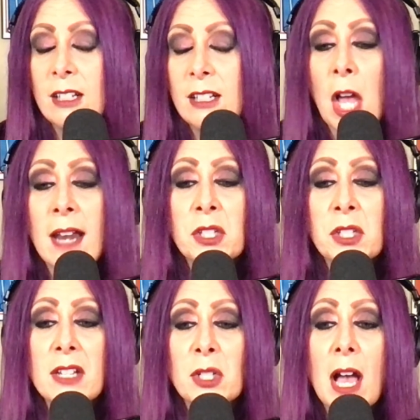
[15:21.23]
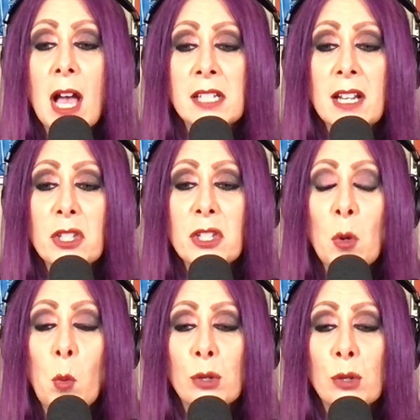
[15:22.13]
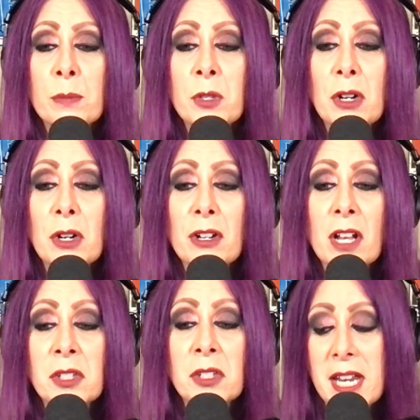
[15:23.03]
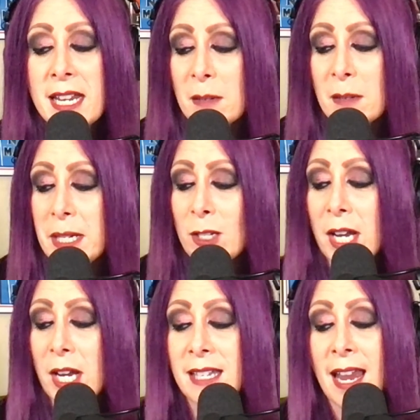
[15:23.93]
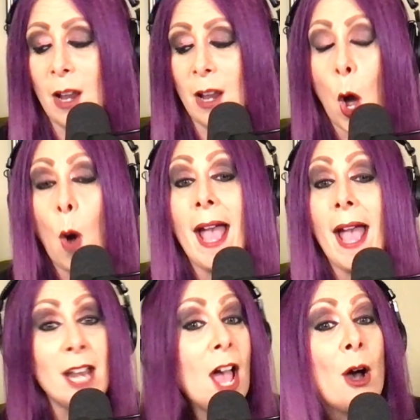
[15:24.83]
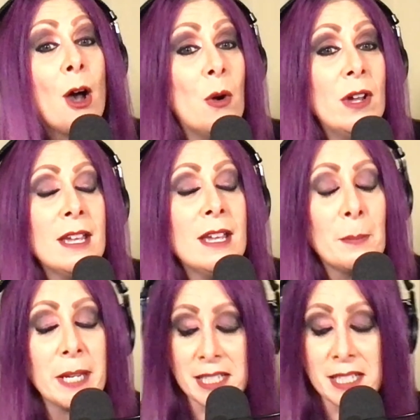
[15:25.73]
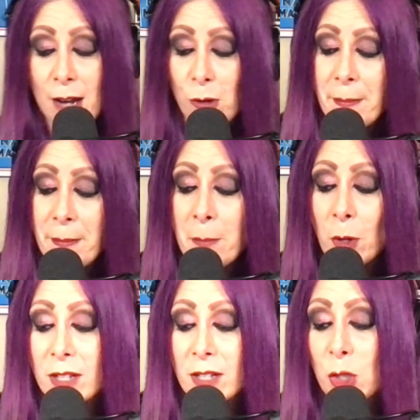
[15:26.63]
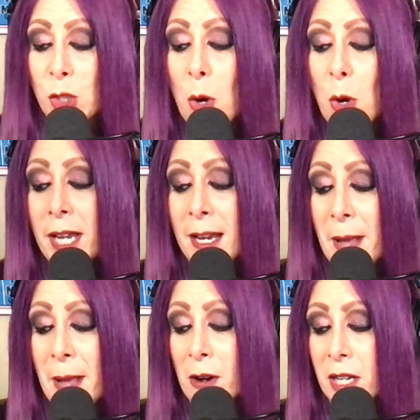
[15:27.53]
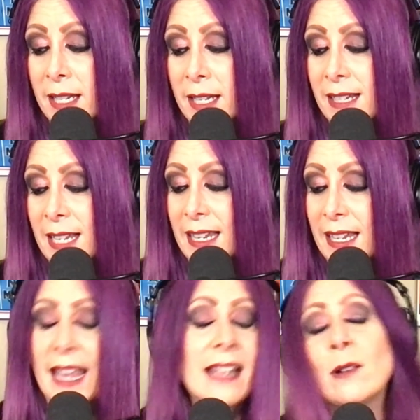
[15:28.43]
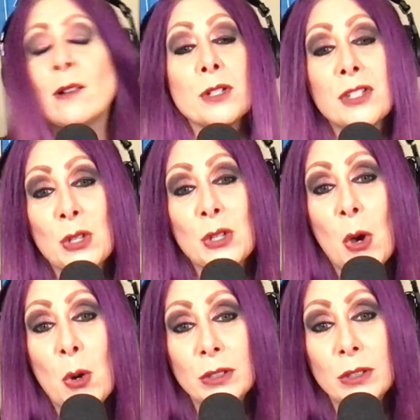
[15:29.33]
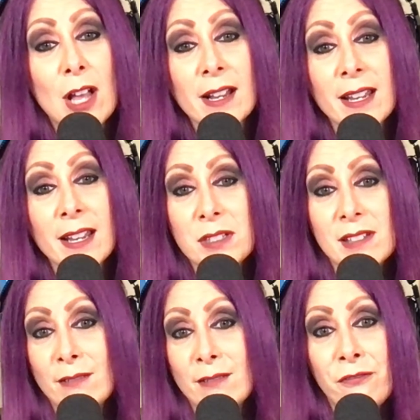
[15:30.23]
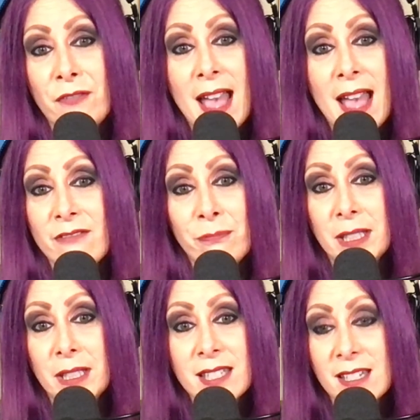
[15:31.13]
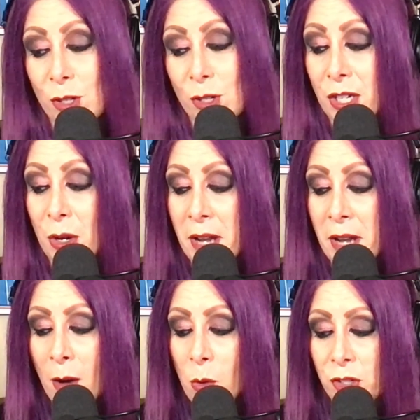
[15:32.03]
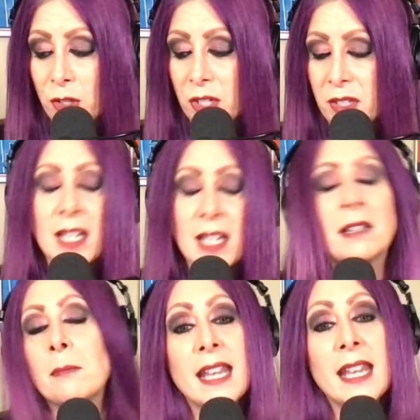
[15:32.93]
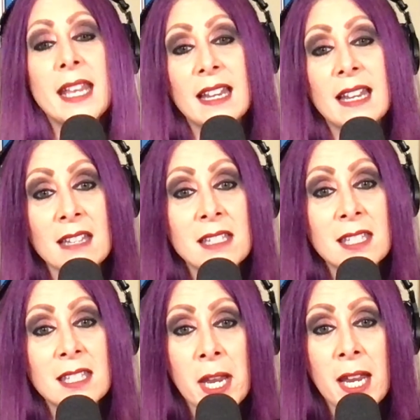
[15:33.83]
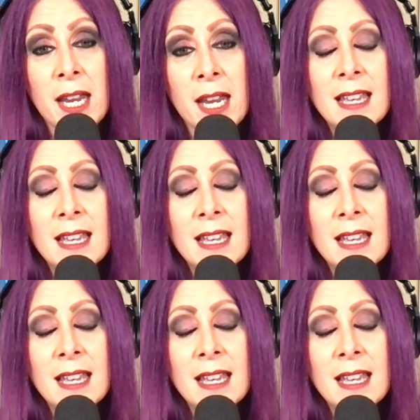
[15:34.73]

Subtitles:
Donna says cocktails in the war room started on Steak and BJ Day. Oh, I know, because I remember us joking about it, and it was so long. It was like 5+ years ago now, which just doesn't make any sense to me.